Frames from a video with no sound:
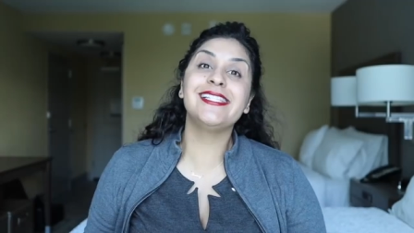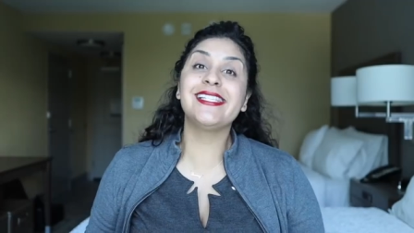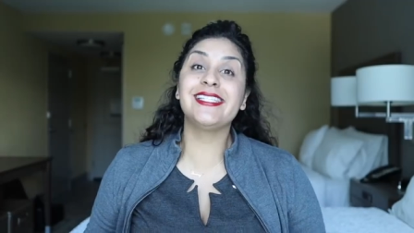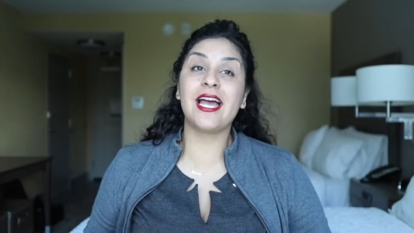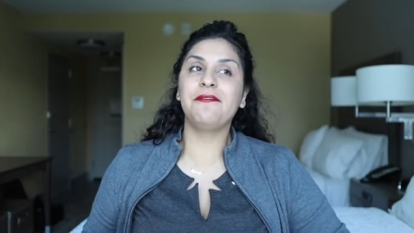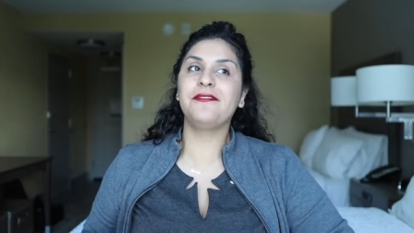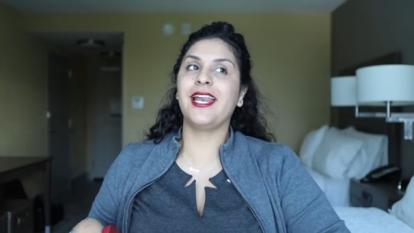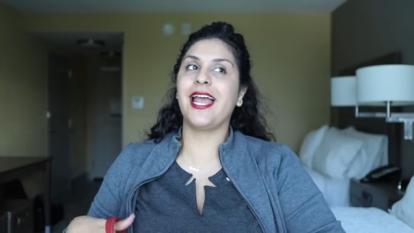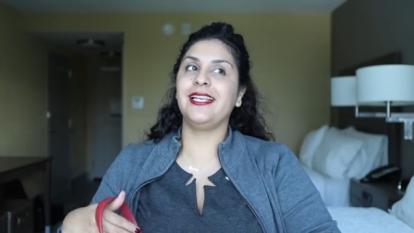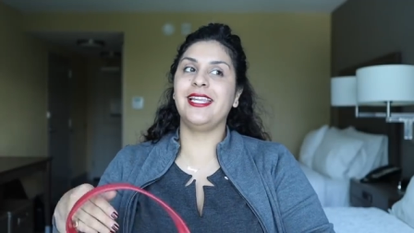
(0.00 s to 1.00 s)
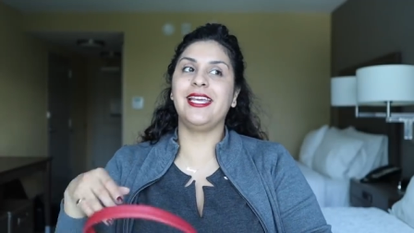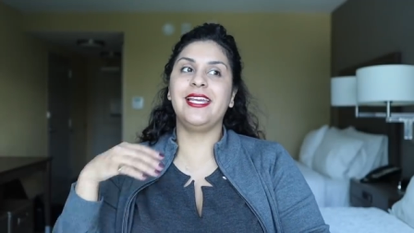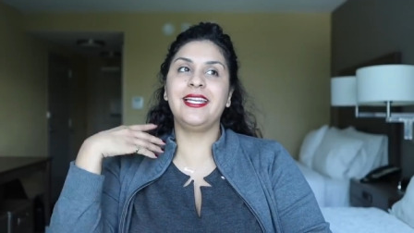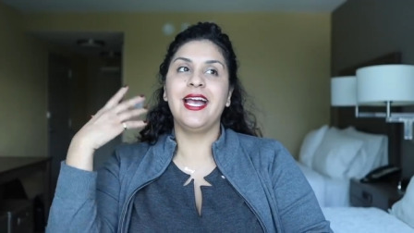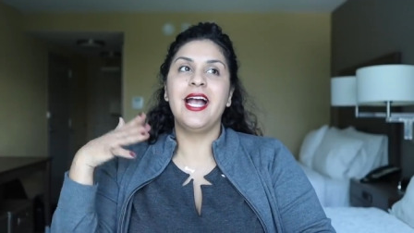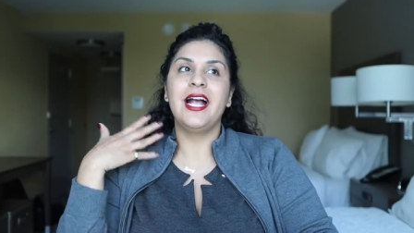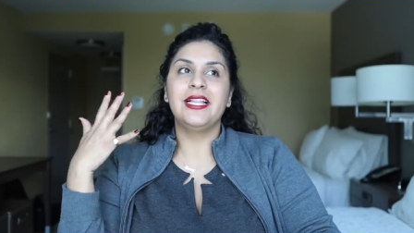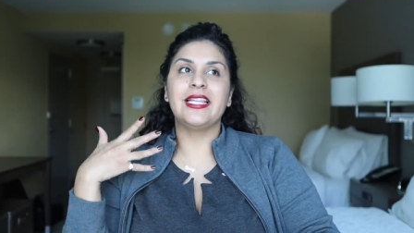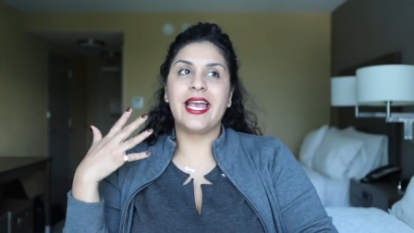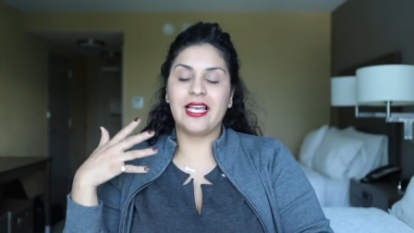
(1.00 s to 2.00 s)
and stuff that I need
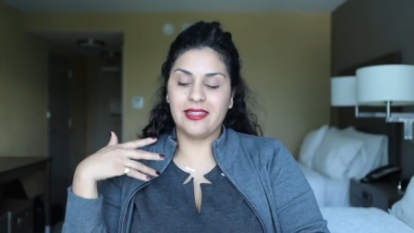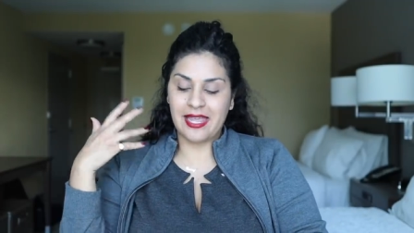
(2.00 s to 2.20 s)
like